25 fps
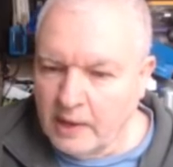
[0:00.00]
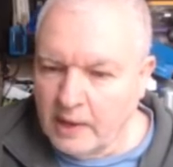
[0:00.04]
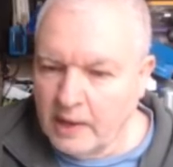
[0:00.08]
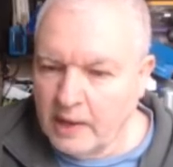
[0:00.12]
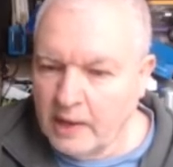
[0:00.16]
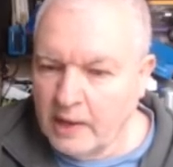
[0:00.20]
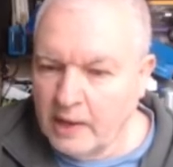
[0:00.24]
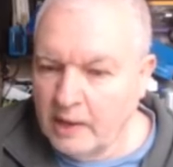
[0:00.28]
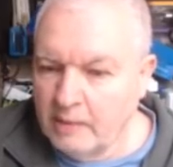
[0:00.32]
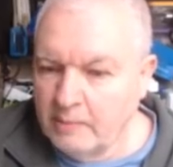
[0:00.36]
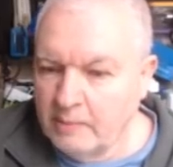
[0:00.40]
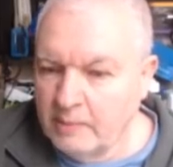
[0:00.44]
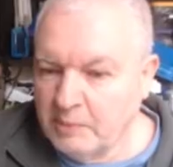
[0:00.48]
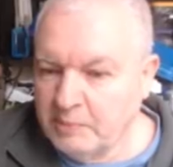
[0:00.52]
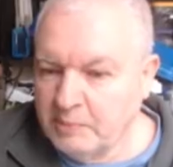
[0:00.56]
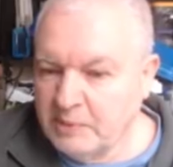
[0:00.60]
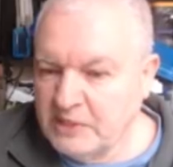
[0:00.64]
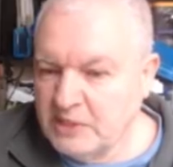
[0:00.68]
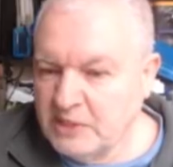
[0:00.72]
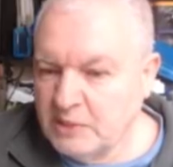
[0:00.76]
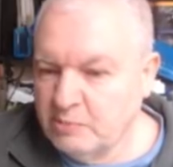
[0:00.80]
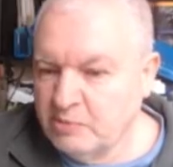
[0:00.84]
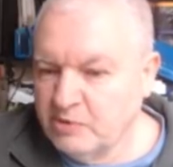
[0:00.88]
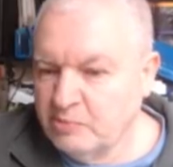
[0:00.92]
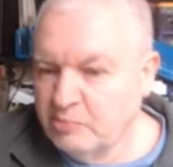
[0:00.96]
My
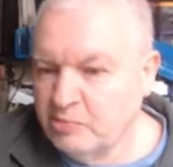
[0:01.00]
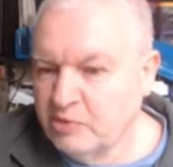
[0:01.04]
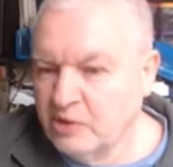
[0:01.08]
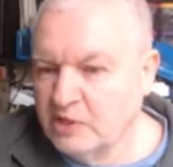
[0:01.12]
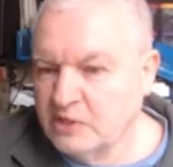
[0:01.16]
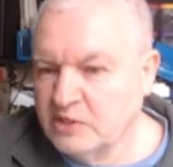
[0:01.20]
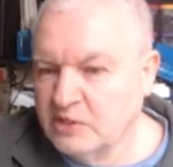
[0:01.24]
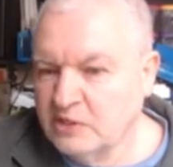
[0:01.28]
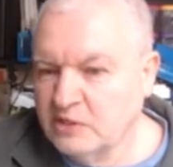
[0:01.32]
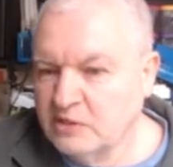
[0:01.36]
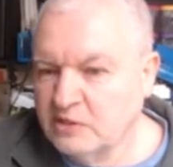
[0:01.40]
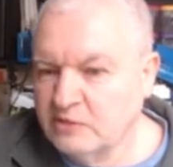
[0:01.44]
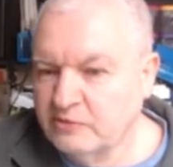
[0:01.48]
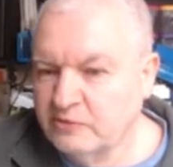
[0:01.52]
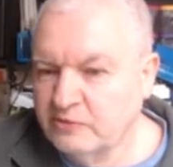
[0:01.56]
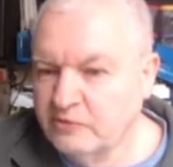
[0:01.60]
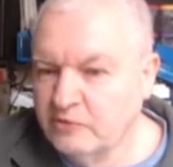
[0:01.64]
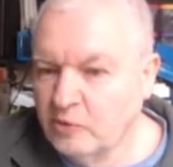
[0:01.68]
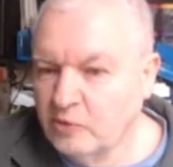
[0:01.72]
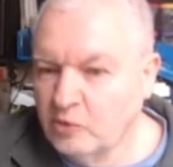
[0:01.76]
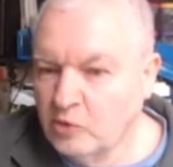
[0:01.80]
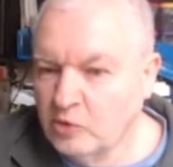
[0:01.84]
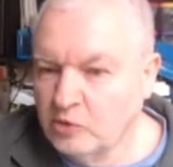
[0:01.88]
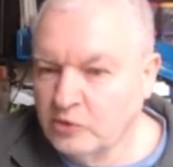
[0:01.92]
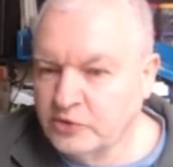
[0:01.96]
PCB price is
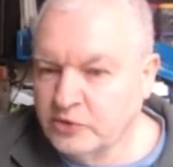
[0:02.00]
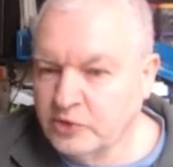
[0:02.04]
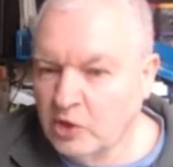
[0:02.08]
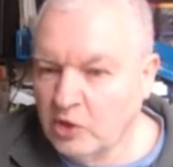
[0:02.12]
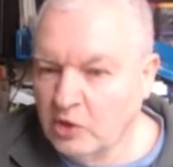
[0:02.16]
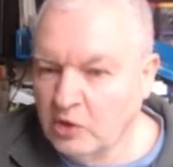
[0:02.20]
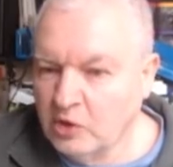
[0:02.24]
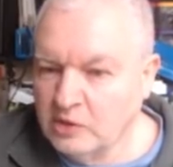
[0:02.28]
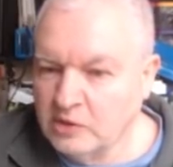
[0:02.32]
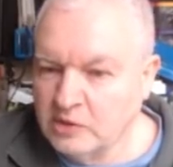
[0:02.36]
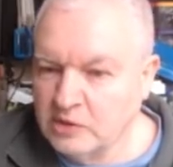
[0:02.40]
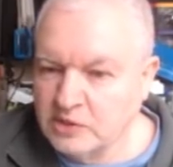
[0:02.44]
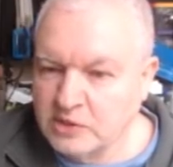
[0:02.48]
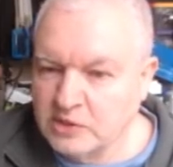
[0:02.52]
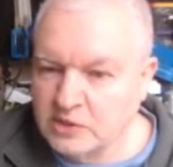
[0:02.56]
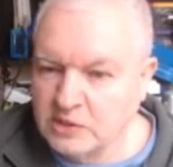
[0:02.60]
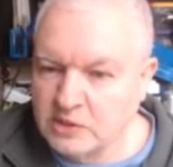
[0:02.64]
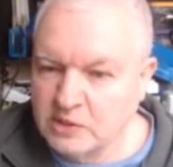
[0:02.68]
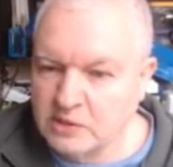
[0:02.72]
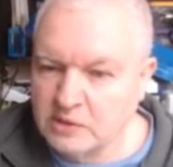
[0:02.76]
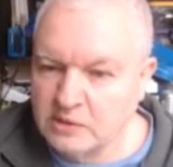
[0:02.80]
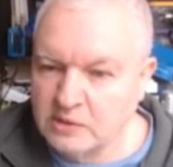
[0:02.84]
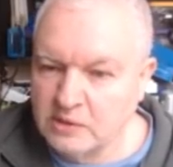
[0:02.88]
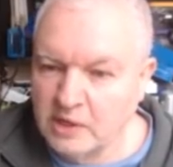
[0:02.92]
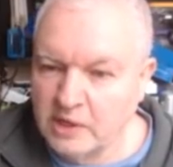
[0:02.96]
$4.
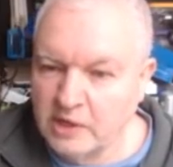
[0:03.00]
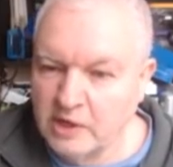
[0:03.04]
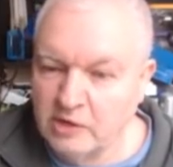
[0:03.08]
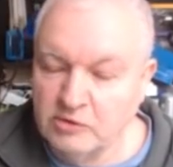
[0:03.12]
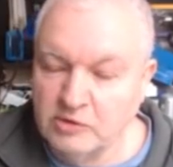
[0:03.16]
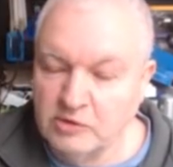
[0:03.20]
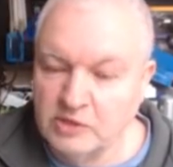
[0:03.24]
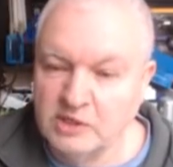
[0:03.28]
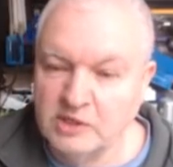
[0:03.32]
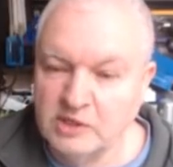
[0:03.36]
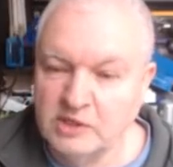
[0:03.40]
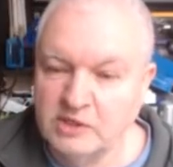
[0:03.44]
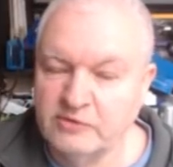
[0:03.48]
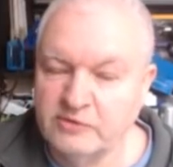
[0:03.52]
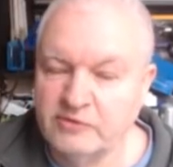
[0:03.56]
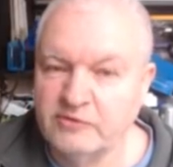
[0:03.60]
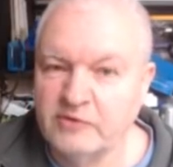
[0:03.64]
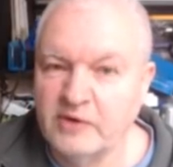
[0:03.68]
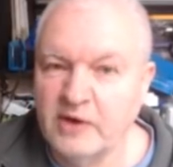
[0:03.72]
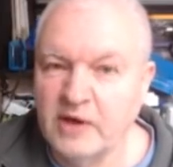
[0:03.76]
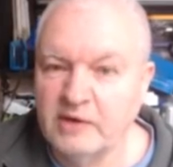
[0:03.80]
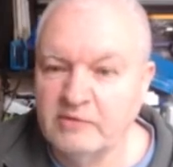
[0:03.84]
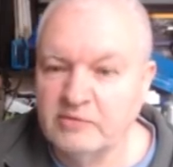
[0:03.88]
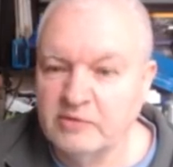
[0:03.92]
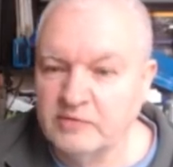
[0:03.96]
I only need
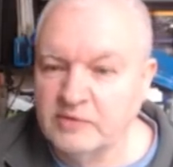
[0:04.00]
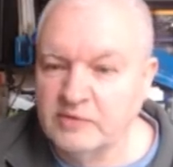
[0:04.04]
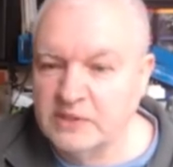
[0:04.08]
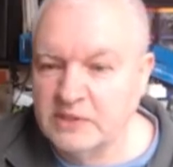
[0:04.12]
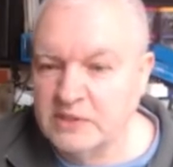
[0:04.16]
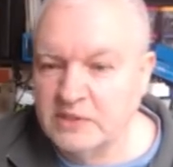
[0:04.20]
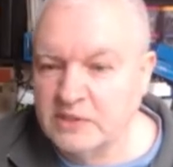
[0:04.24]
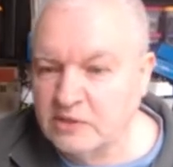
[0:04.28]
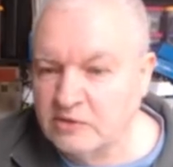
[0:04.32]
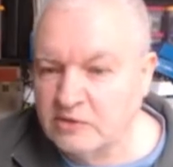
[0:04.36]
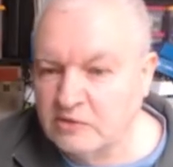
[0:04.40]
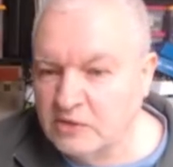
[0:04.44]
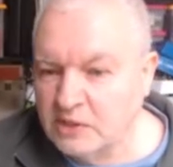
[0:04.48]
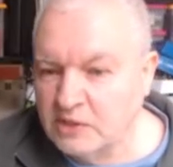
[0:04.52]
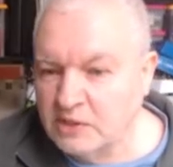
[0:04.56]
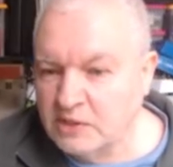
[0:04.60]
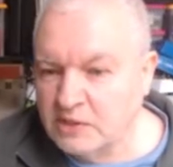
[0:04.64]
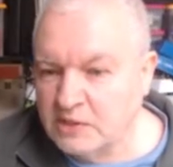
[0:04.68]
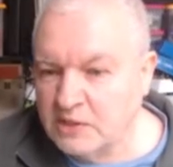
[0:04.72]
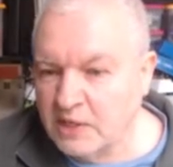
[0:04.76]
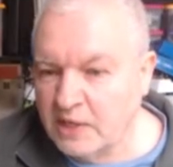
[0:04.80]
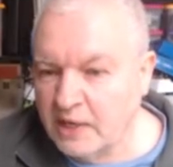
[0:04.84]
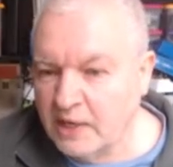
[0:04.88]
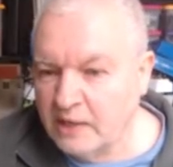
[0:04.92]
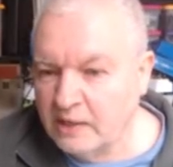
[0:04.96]
5 of these. I don't need
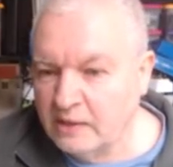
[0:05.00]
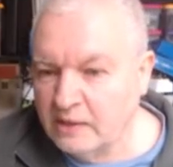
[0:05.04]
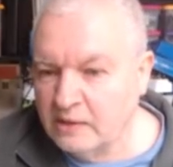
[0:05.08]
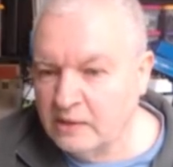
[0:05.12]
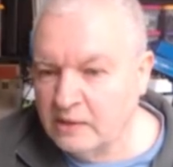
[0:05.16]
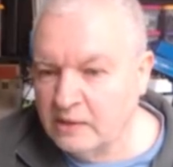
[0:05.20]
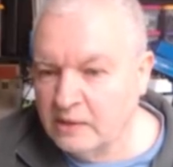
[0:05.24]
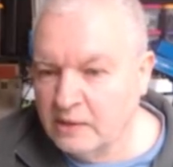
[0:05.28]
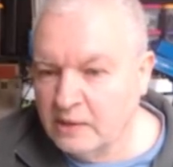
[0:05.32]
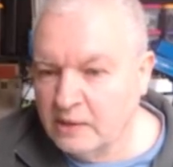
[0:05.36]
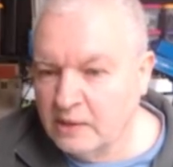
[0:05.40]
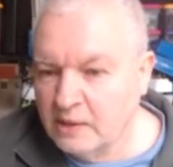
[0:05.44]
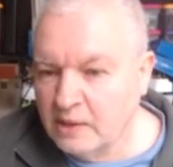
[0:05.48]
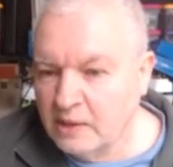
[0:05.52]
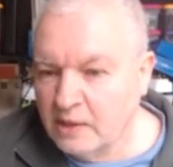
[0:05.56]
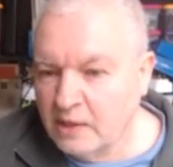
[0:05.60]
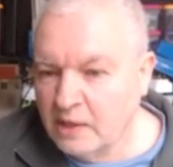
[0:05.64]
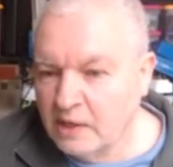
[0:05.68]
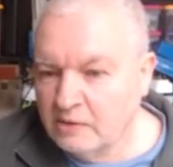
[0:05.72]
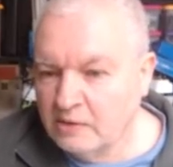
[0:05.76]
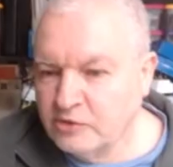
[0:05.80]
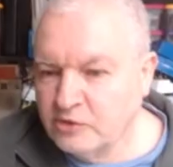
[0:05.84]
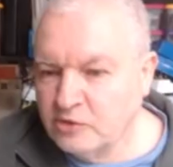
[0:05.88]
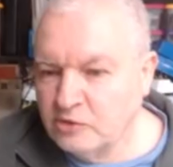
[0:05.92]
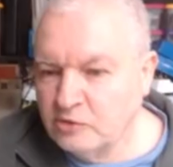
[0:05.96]
10.
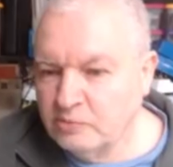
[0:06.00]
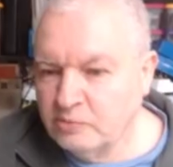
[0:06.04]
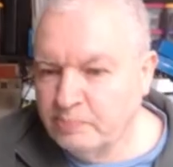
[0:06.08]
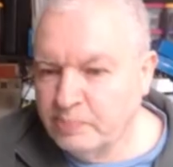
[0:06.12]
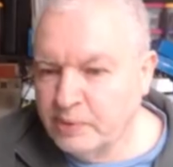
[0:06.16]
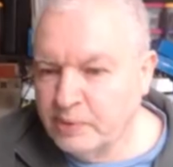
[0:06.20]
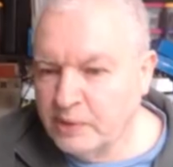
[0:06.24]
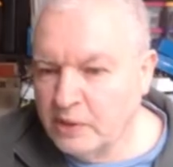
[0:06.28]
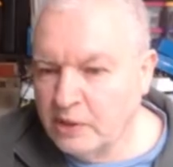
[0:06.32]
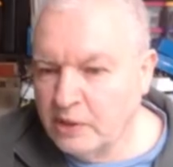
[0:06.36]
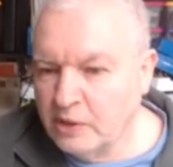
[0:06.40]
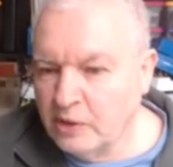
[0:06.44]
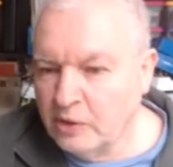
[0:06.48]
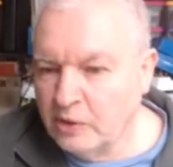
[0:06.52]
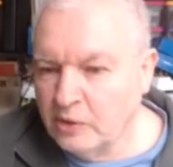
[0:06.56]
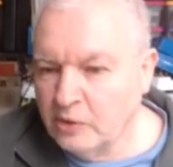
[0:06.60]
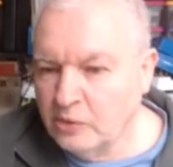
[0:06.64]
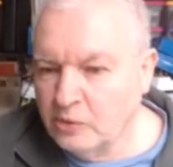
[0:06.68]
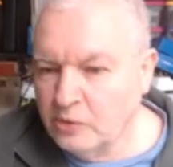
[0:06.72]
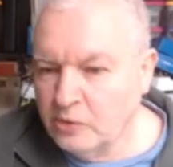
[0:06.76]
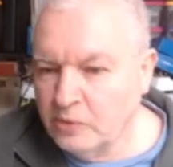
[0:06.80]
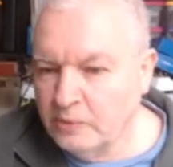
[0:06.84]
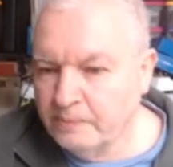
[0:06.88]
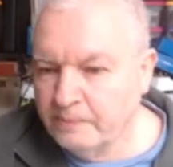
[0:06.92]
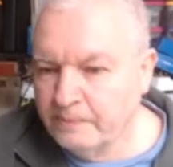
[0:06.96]
I'll do
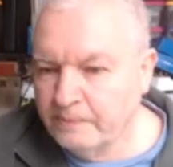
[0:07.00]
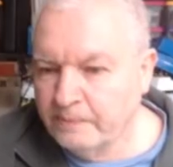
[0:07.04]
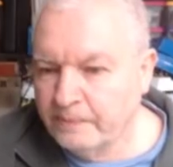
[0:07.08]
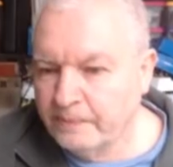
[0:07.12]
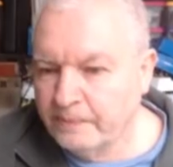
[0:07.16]
blue.